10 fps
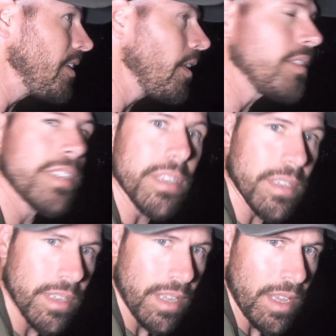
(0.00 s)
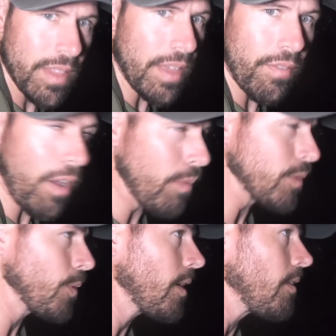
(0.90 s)
desert sheep that fawn
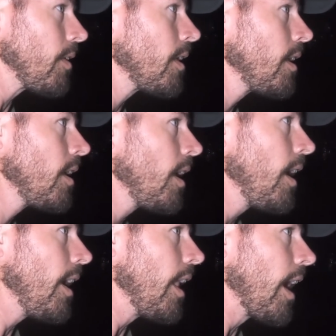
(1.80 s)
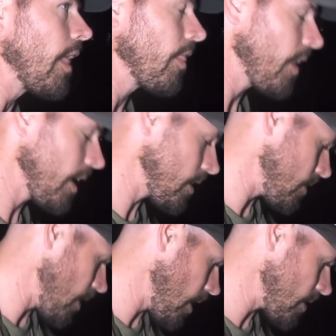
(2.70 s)
was with. And I think
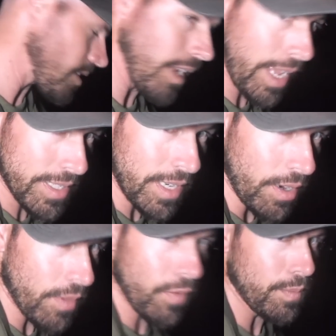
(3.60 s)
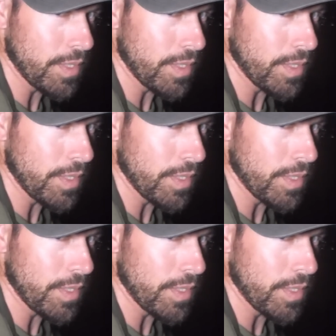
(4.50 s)
Josh, the last I heard from